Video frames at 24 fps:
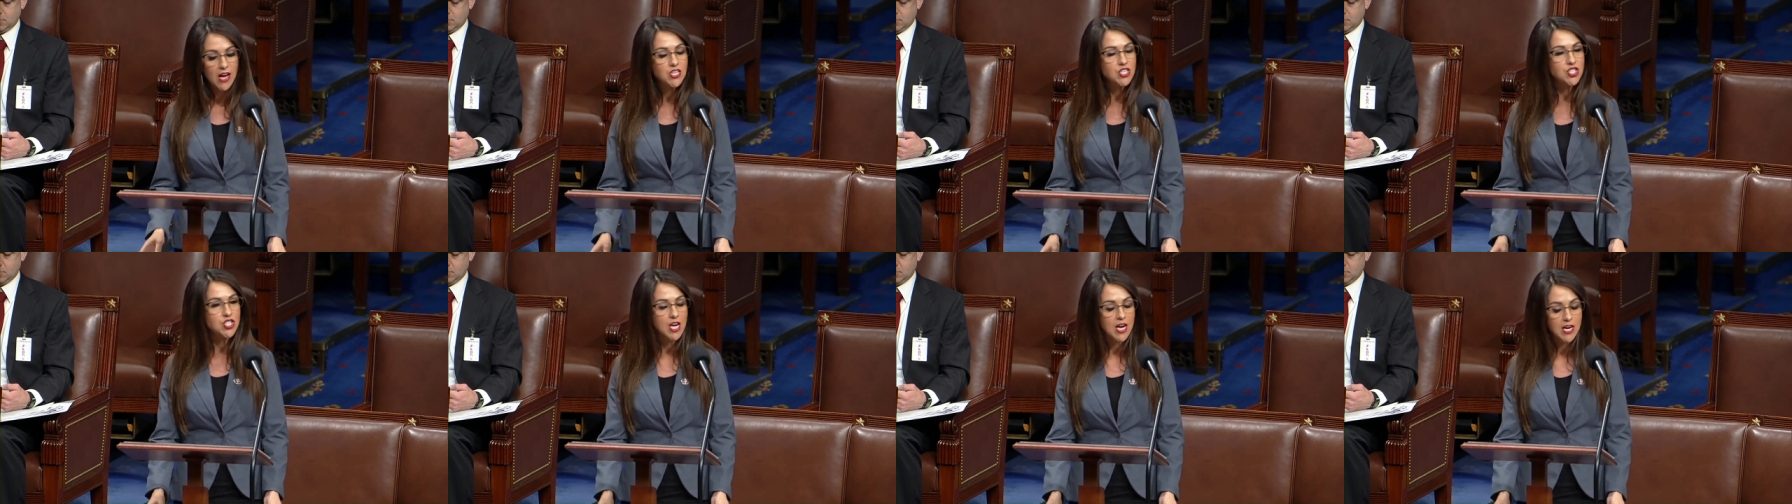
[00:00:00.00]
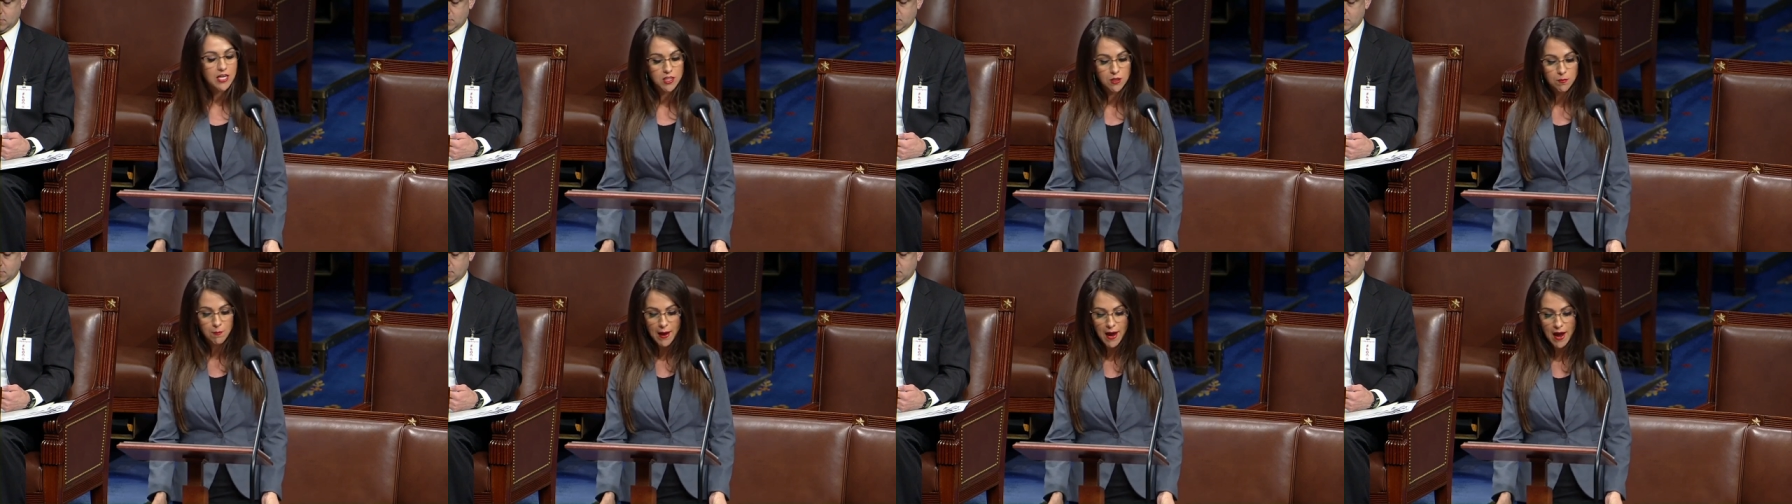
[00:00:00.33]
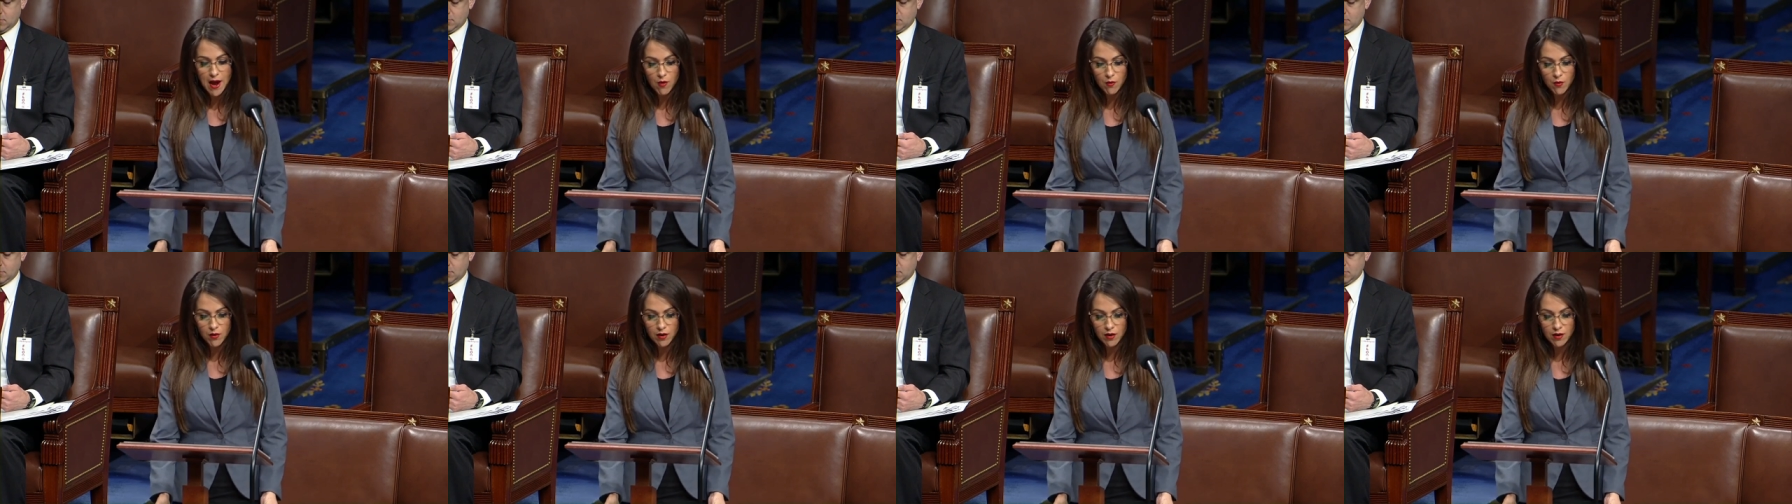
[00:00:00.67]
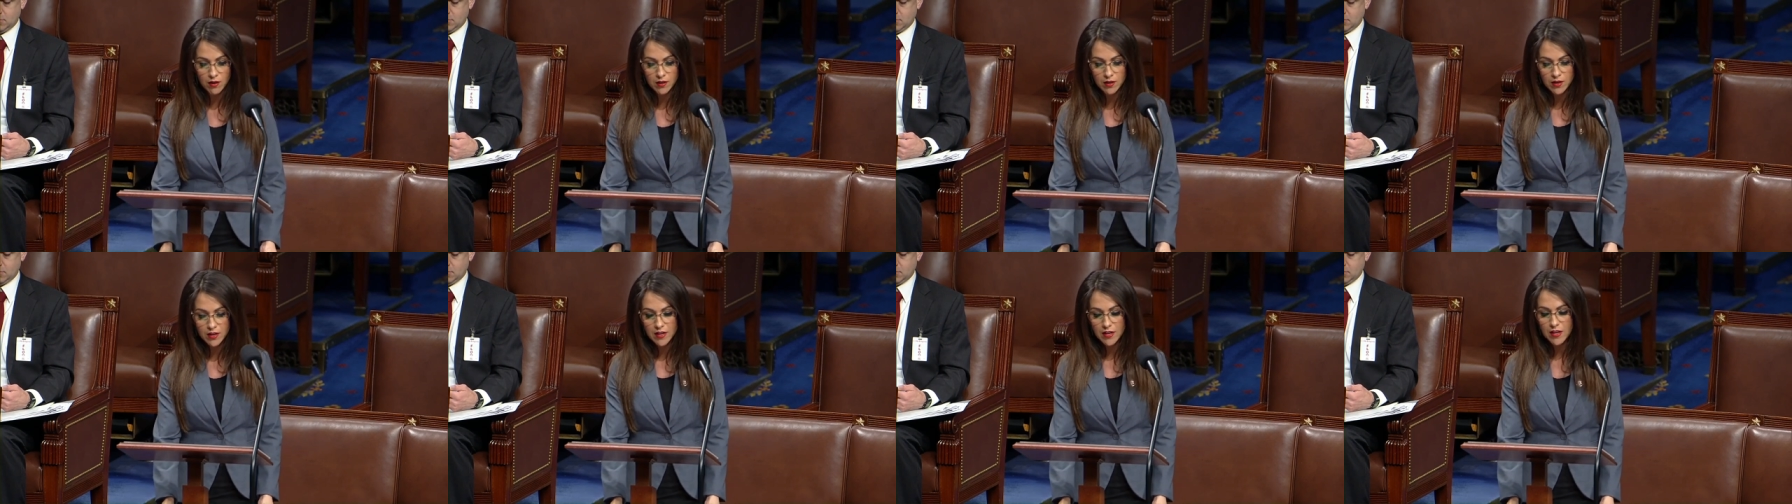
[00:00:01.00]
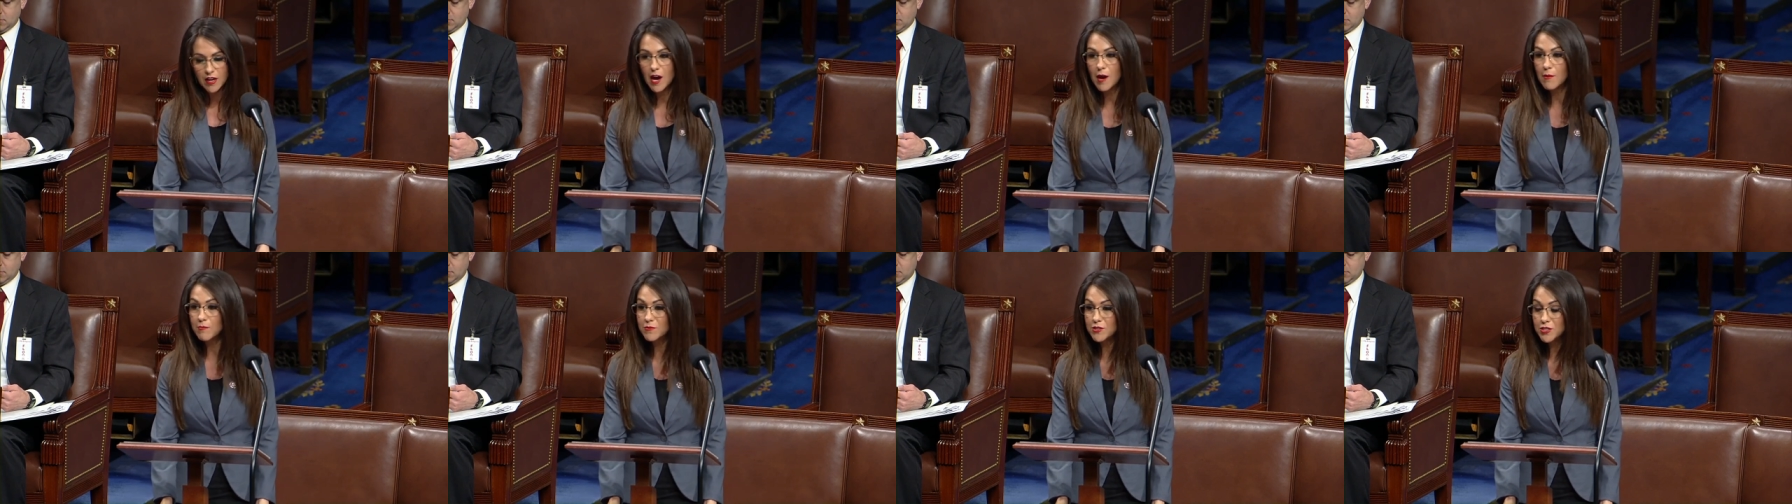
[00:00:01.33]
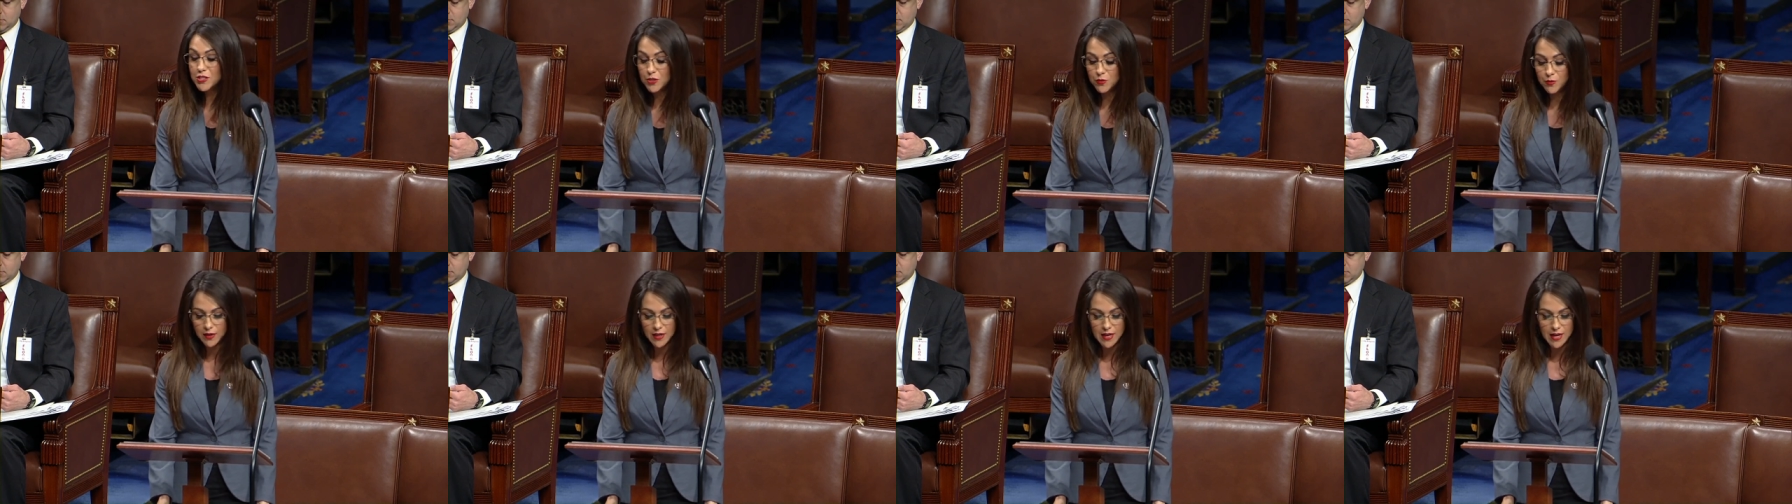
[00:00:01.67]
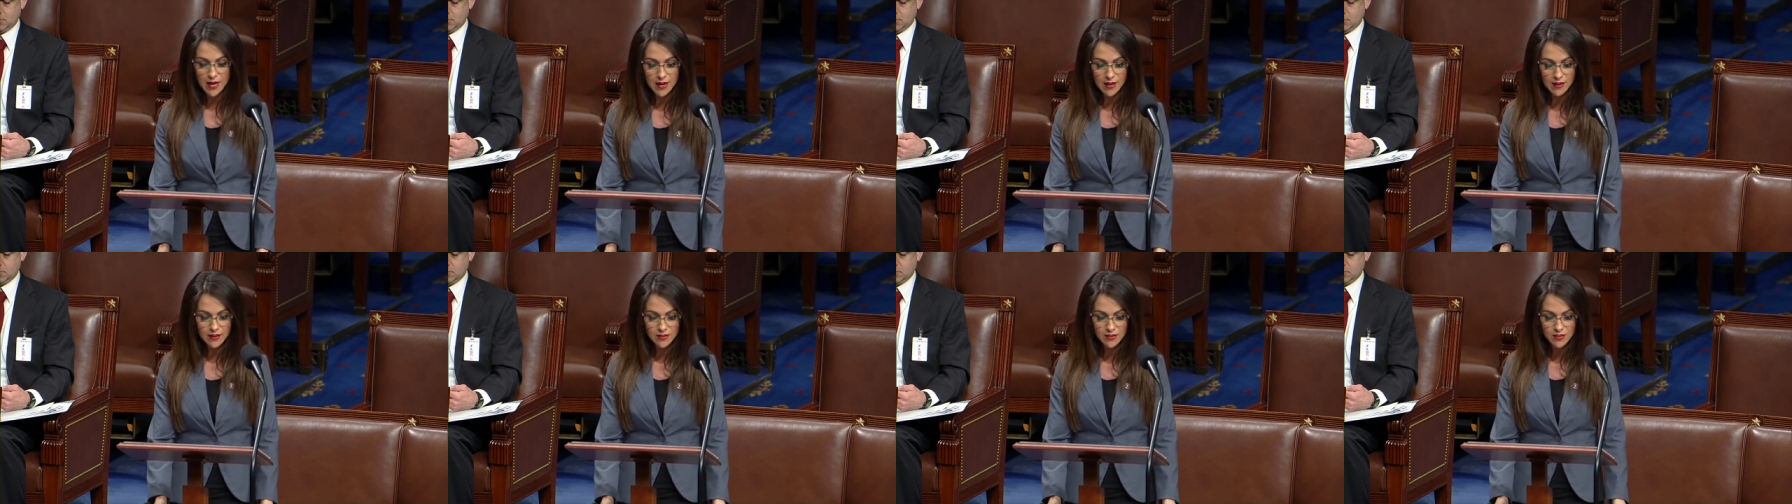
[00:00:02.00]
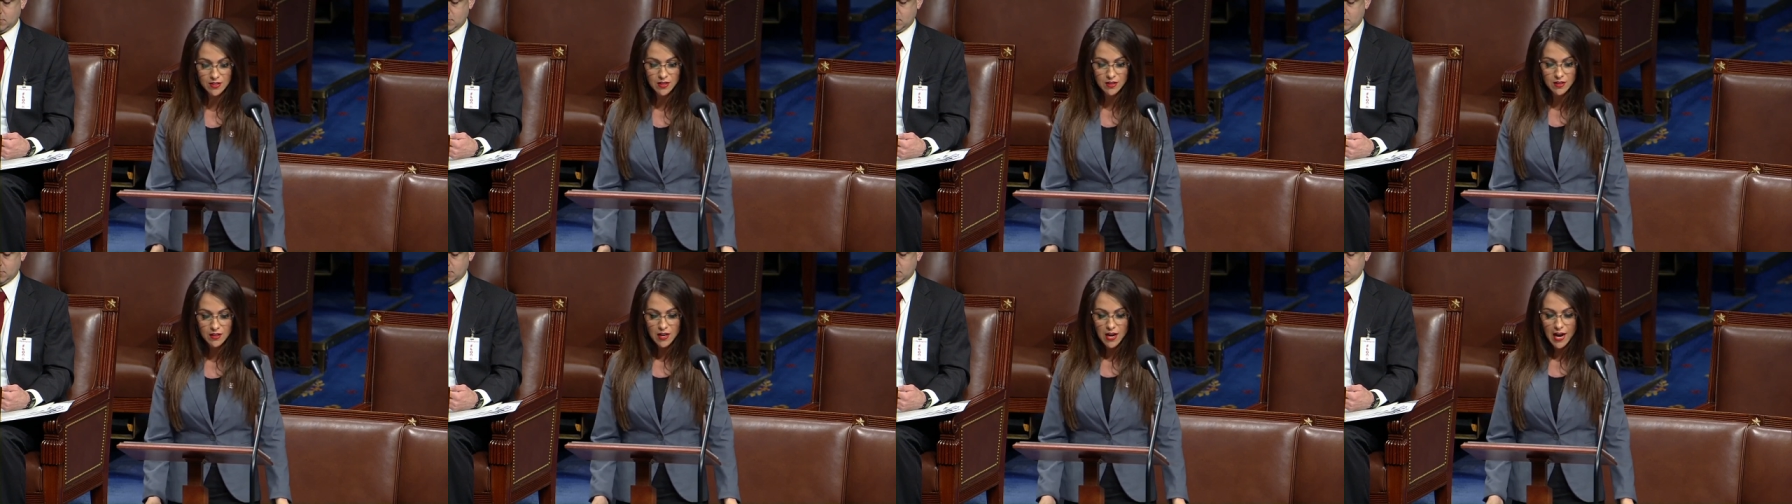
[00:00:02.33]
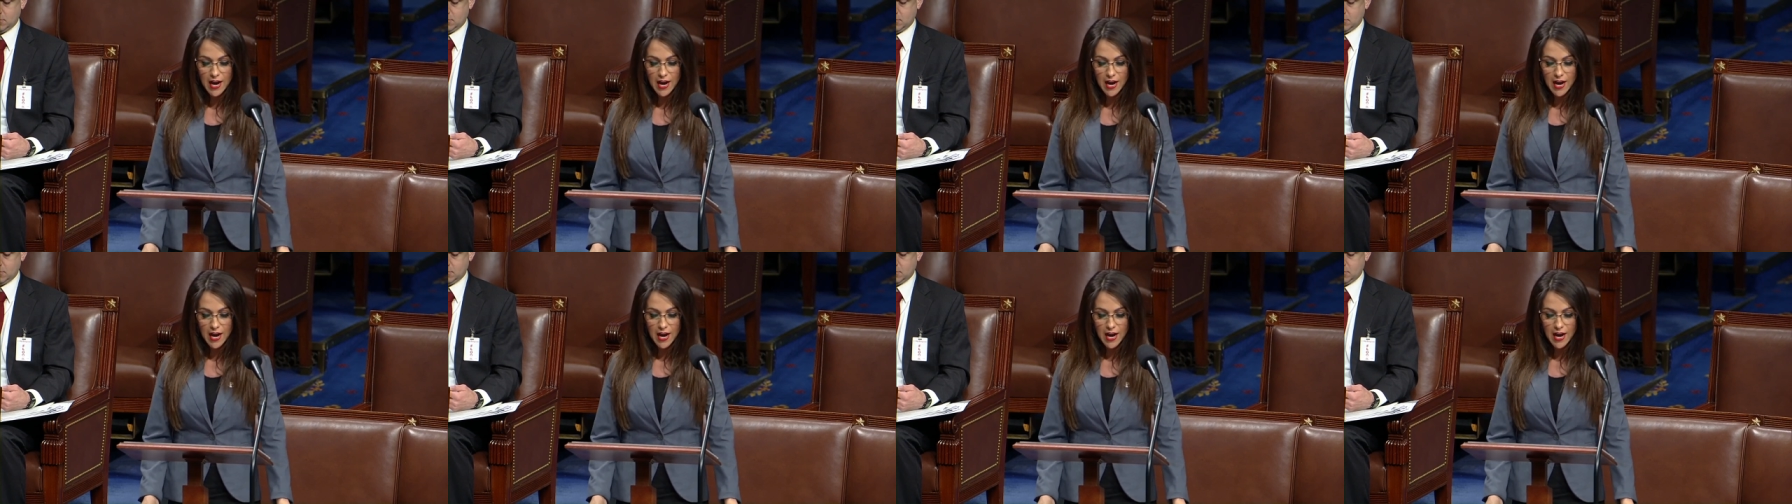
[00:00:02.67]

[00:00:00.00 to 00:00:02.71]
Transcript: unchecked power comes to an end.